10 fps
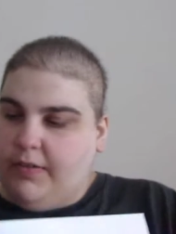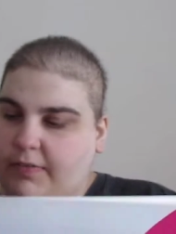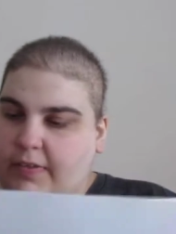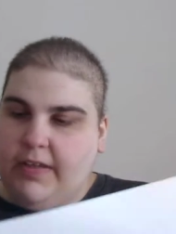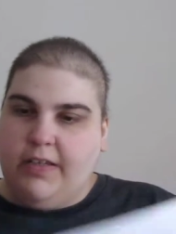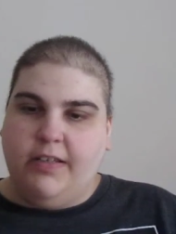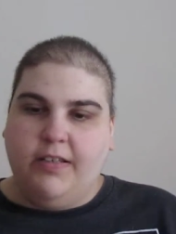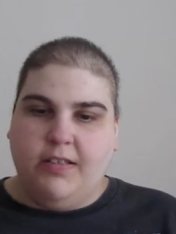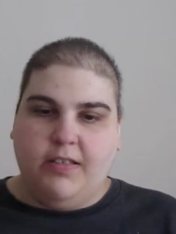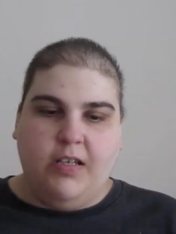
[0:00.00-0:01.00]
of
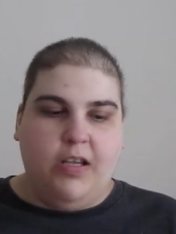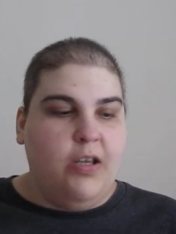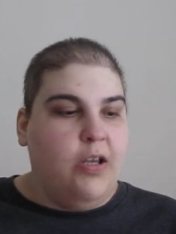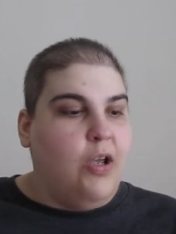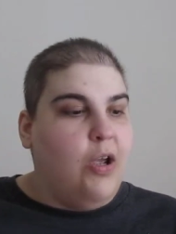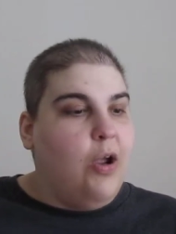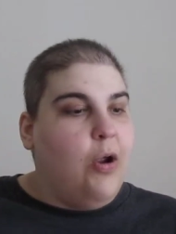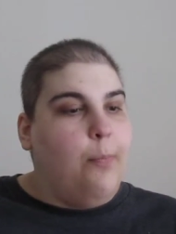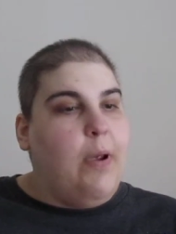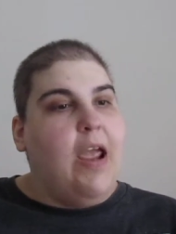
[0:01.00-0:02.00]
this
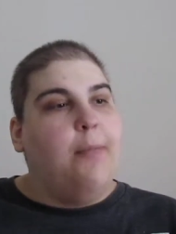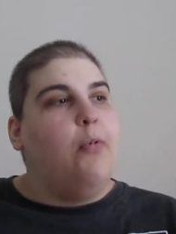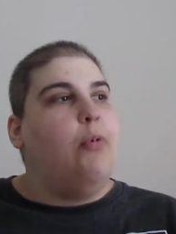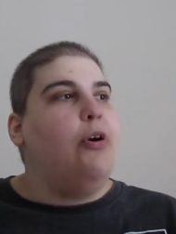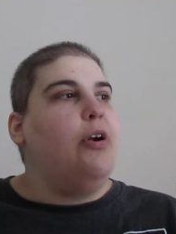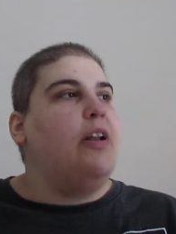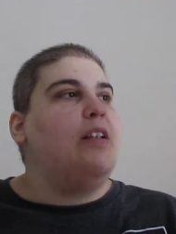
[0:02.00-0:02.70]
paperwork. And